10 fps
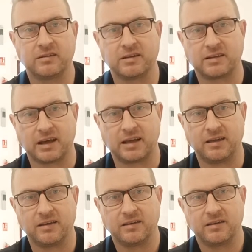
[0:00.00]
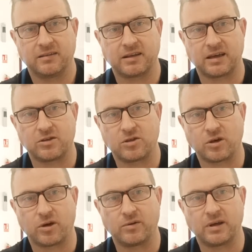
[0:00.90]
the date that is
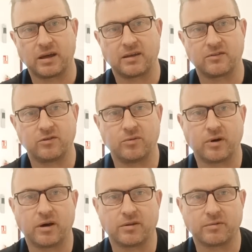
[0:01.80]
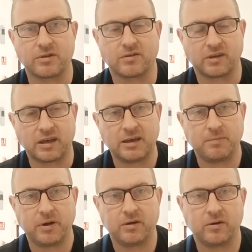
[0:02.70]
shown as you are the registered
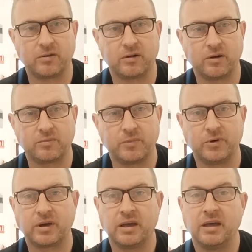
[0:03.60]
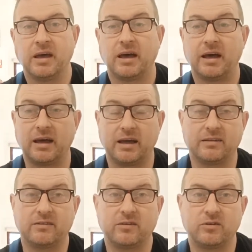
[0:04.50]
keeper on the logbook,
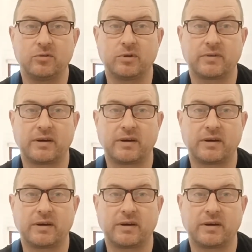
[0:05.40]
and you would have